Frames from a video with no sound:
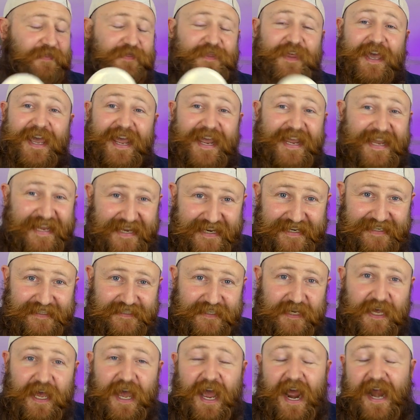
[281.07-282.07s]
the
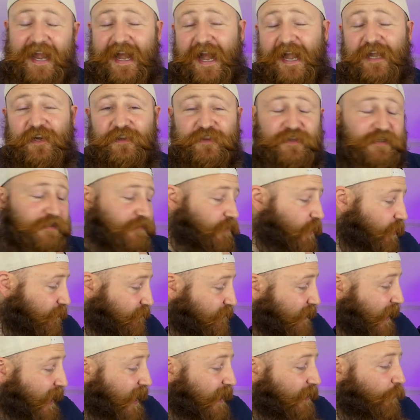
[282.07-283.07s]
heat, and anything like
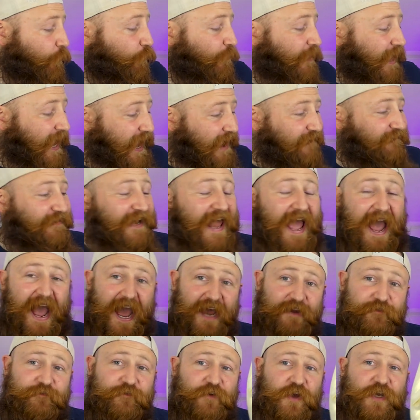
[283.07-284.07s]
that, it would have an
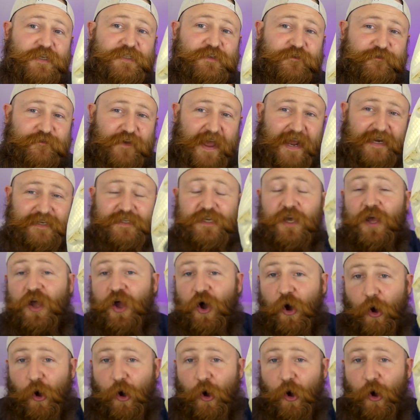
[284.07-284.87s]
adverse effect